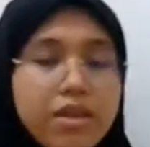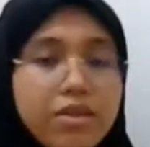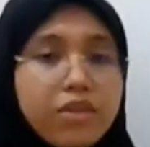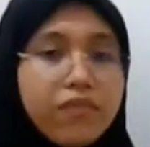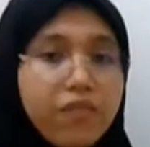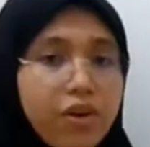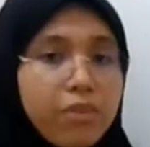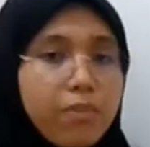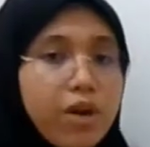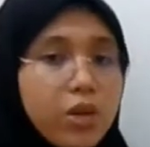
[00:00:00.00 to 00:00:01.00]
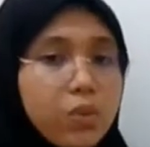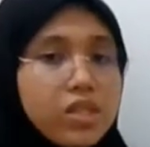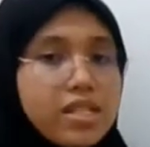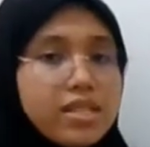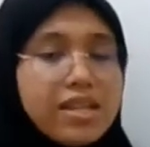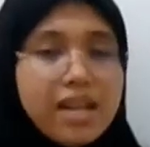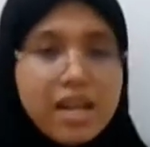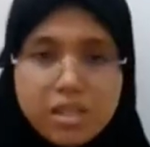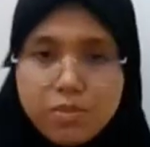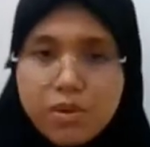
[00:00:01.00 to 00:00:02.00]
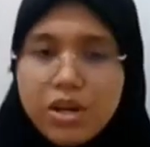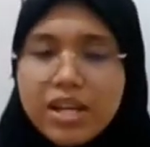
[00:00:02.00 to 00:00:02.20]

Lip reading: The fourth board, which is the last board,